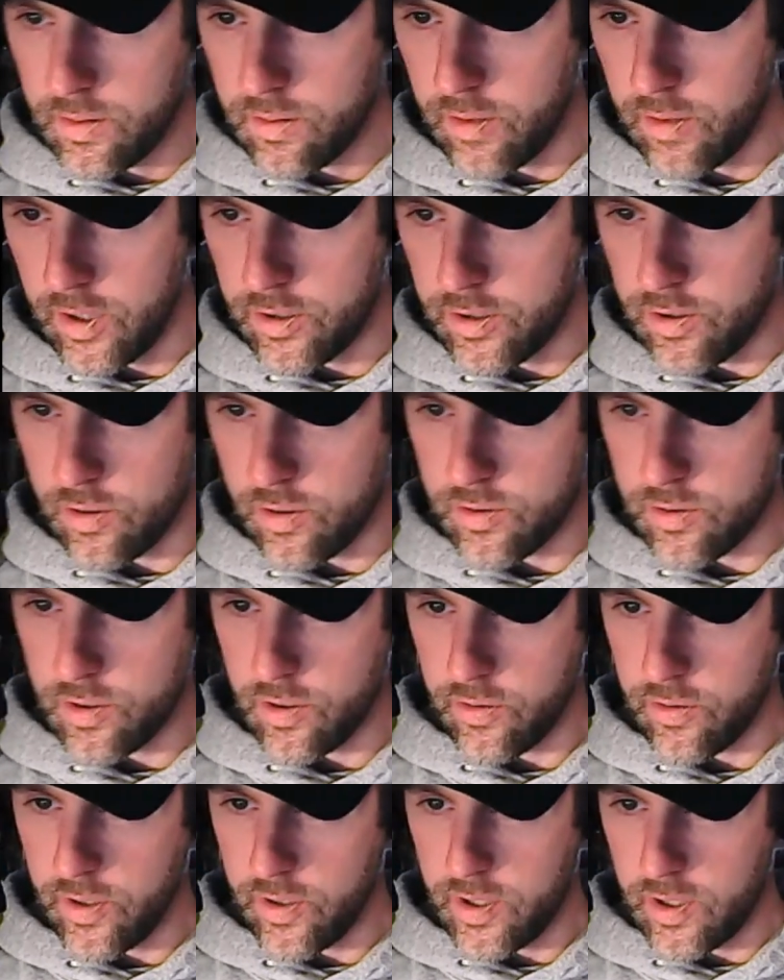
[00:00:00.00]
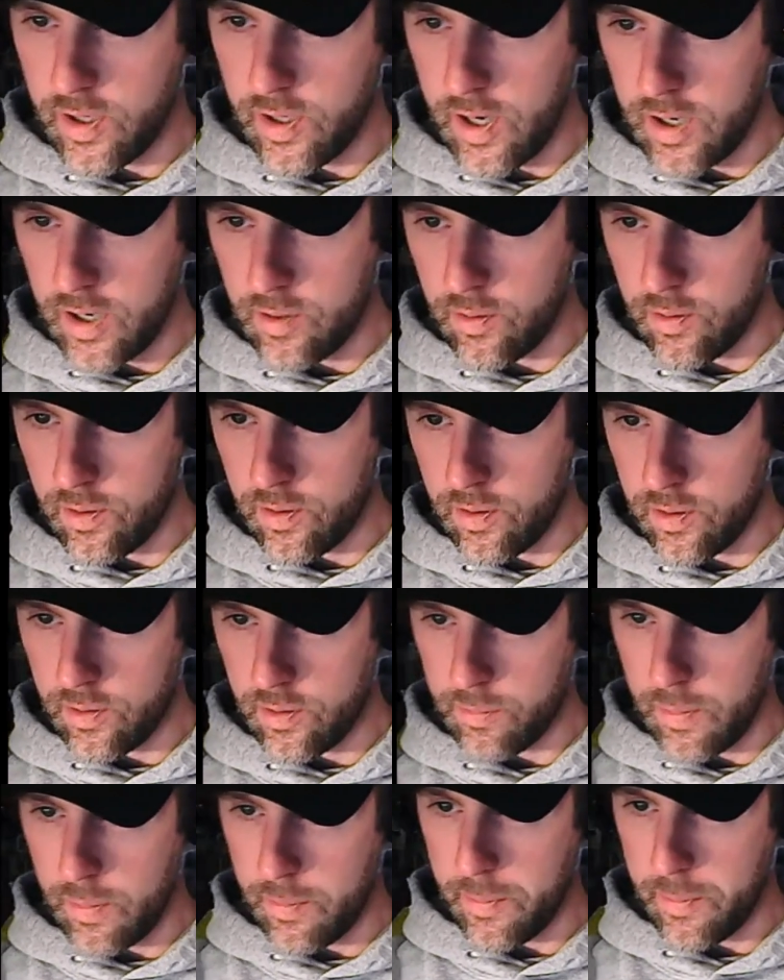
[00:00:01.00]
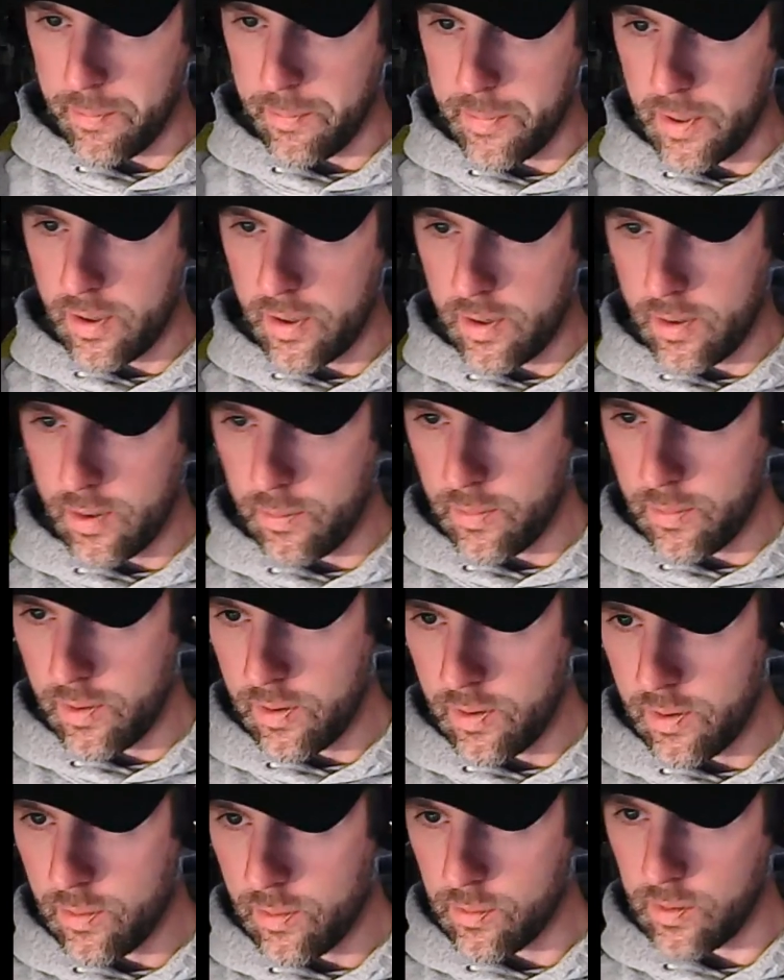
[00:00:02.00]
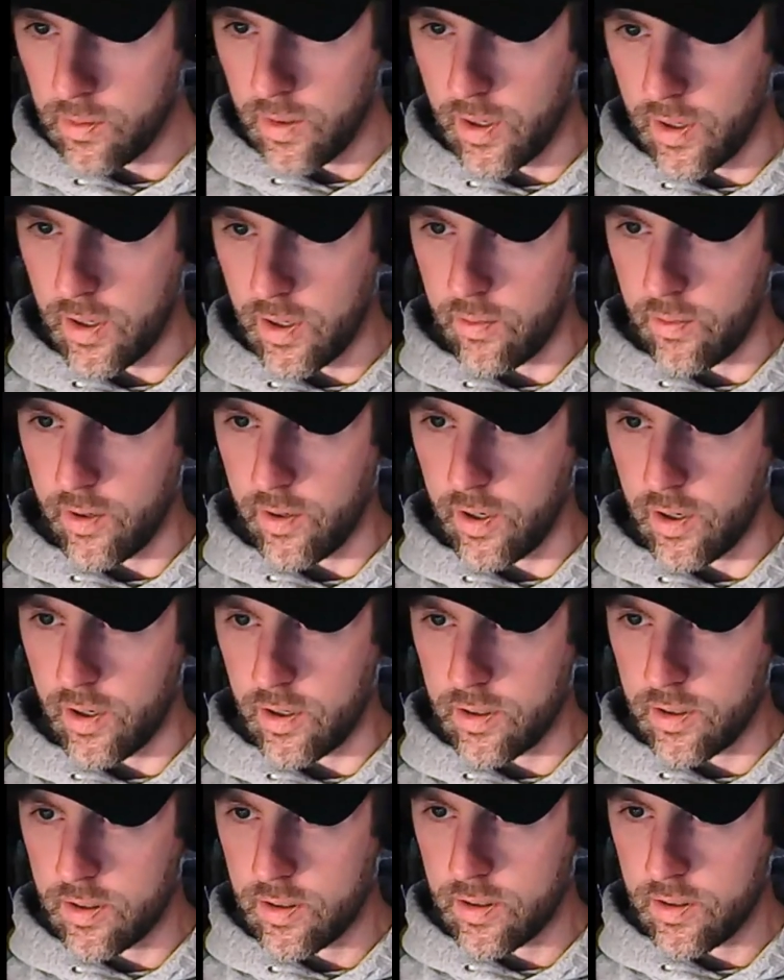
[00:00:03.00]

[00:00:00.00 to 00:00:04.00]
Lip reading: Greg Jones agreed and Aqua. What do they agree on?